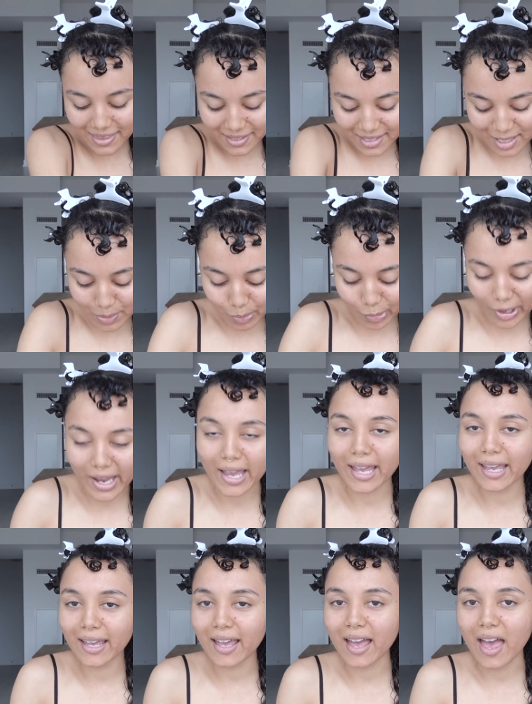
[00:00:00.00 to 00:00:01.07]
this
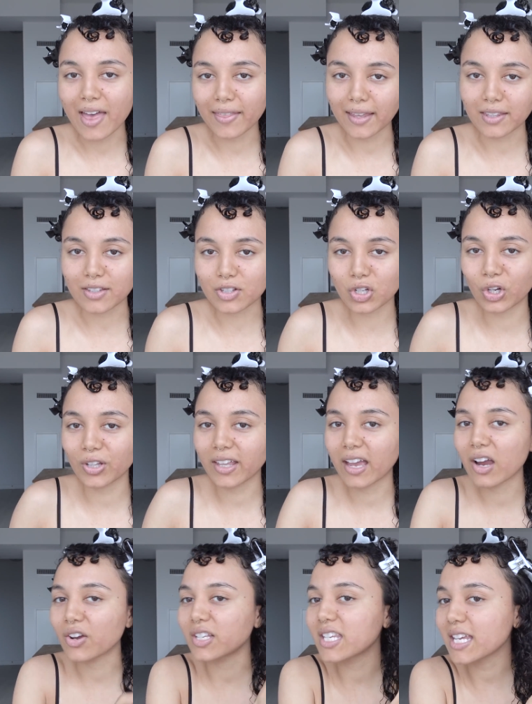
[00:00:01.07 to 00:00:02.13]
spray and like this curly
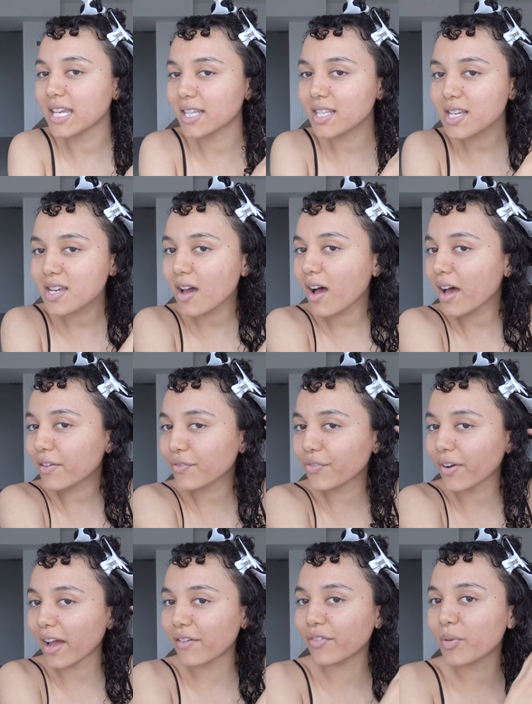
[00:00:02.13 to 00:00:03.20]
hair routine is not
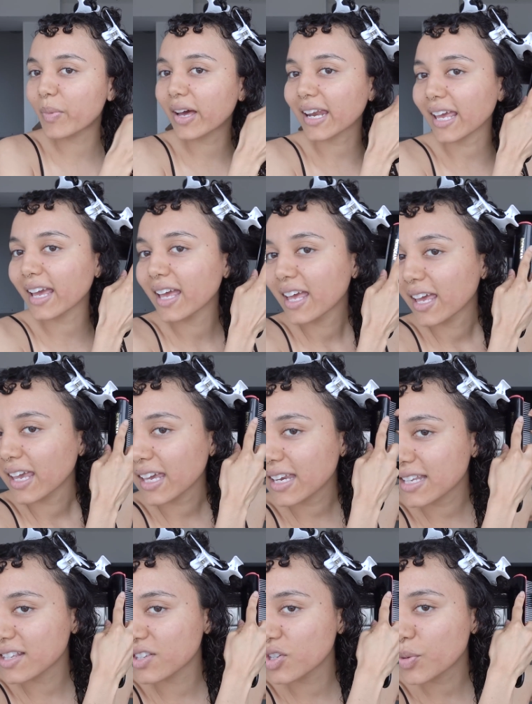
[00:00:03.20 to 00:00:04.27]
for everybody. It
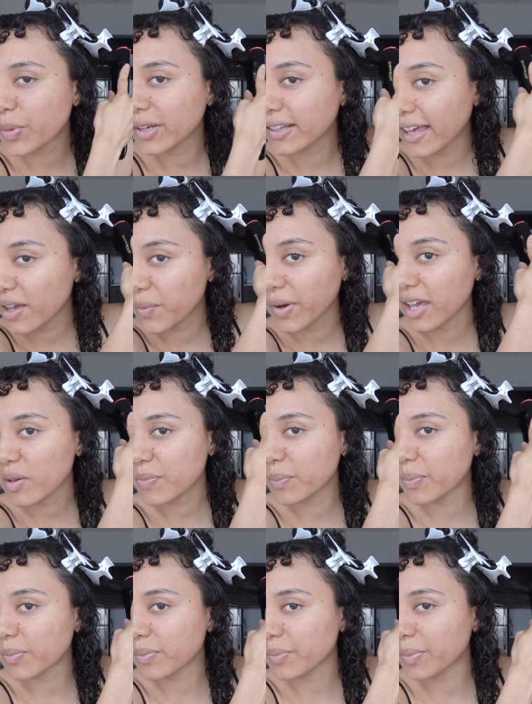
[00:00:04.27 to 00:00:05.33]
is super
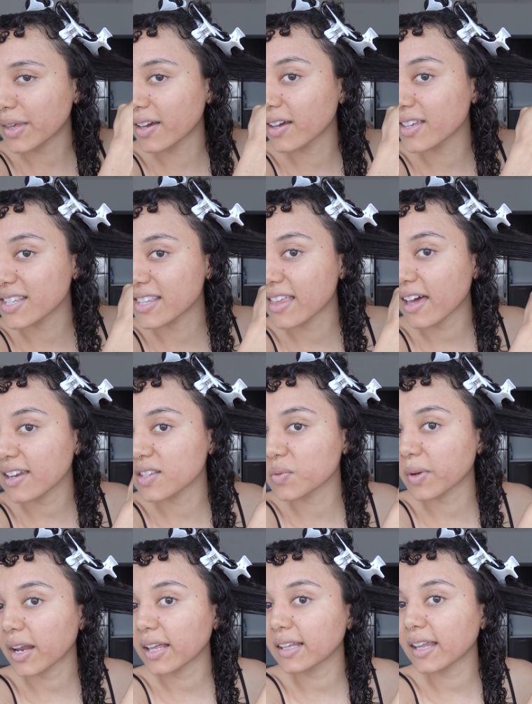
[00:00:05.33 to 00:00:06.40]
lightweight because that is
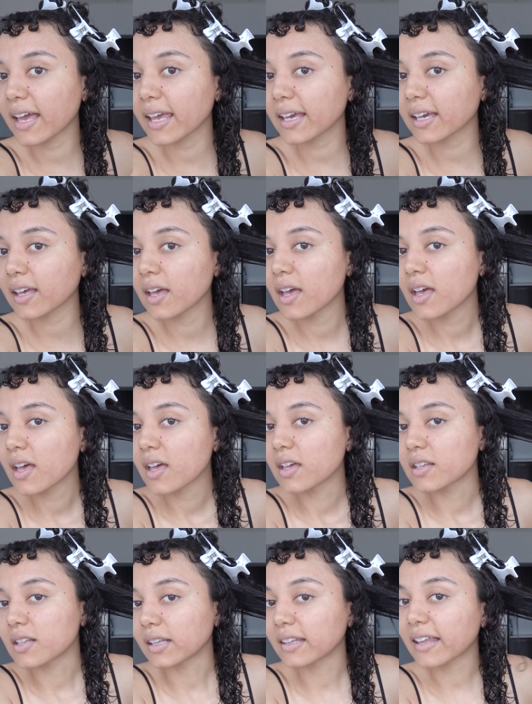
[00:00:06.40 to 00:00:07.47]
what I like.
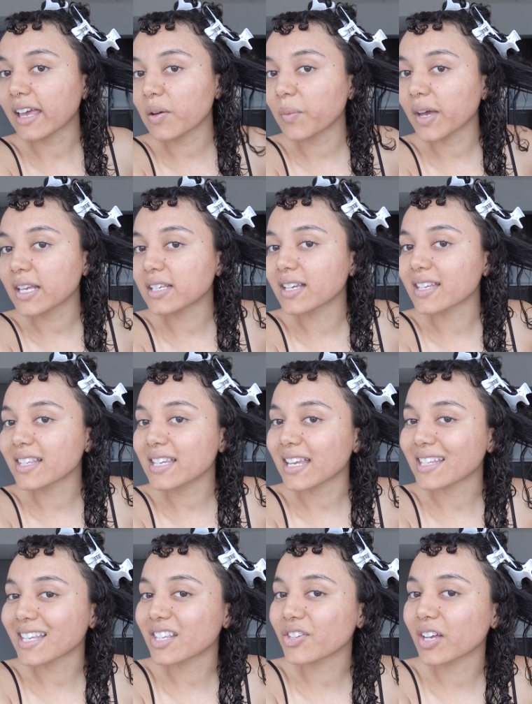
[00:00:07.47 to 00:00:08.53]
Lightweight doesn't
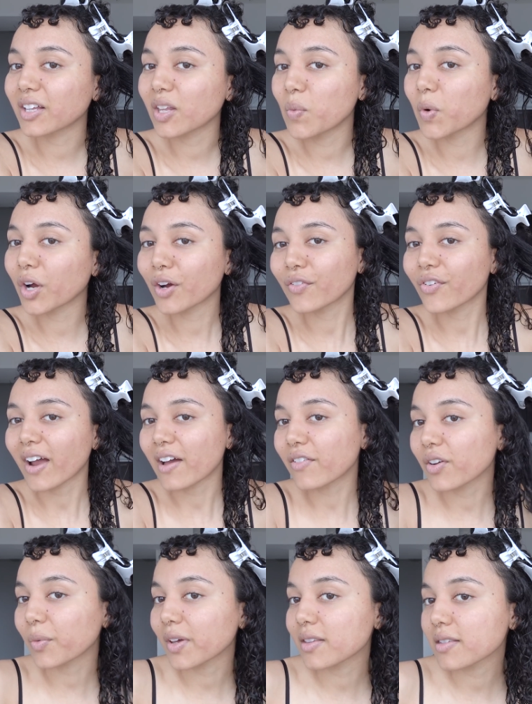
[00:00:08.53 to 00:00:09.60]
necessarily work for
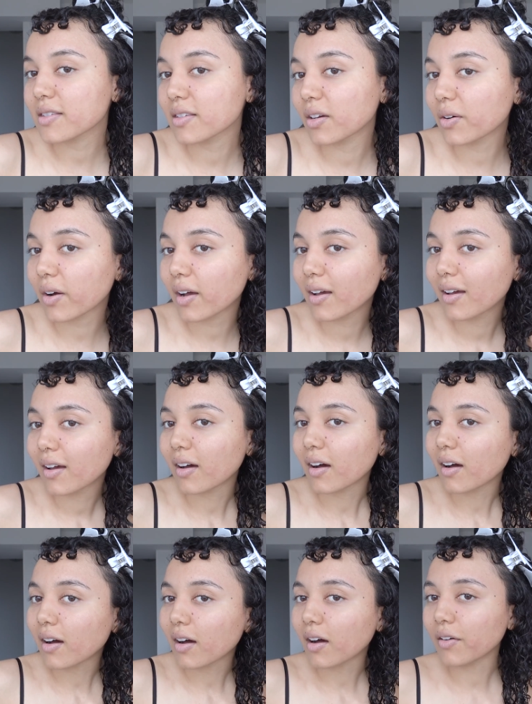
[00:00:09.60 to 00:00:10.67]
everyone. So
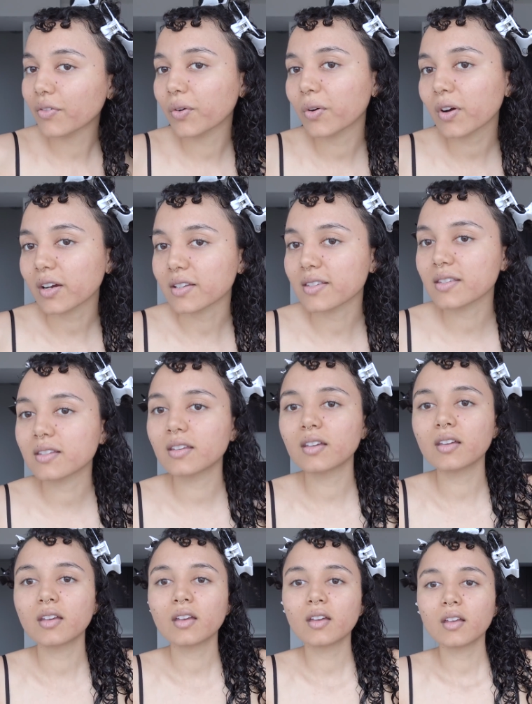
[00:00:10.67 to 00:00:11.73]
of course,
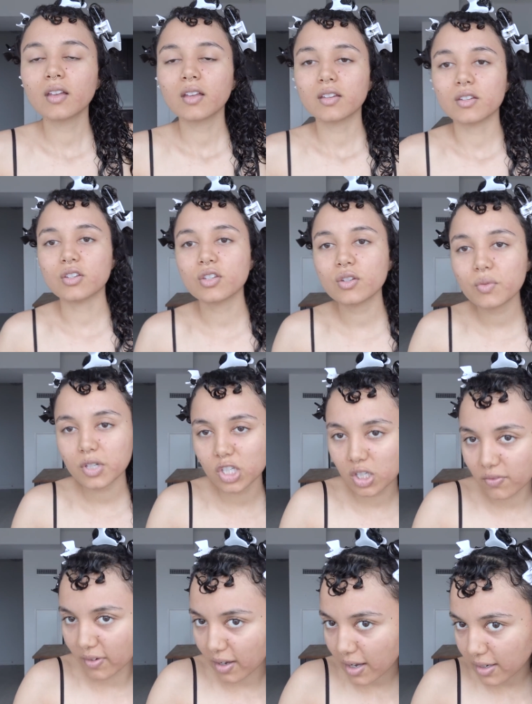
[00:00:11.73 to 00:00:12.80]
do
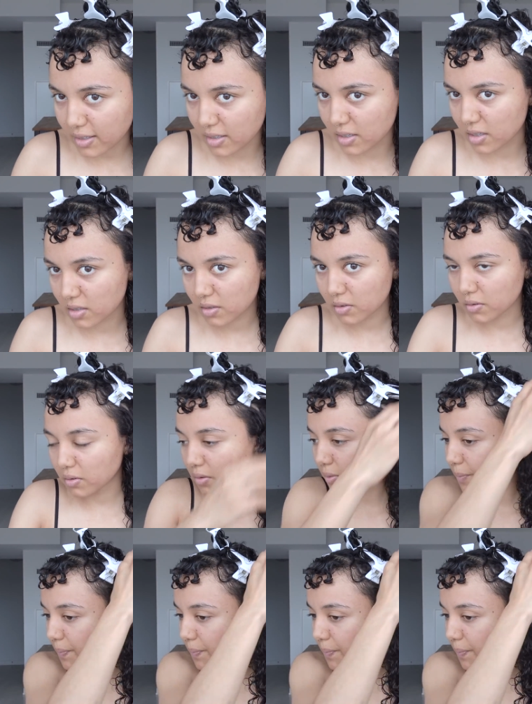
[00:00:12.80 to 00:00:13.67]
what you've got to do.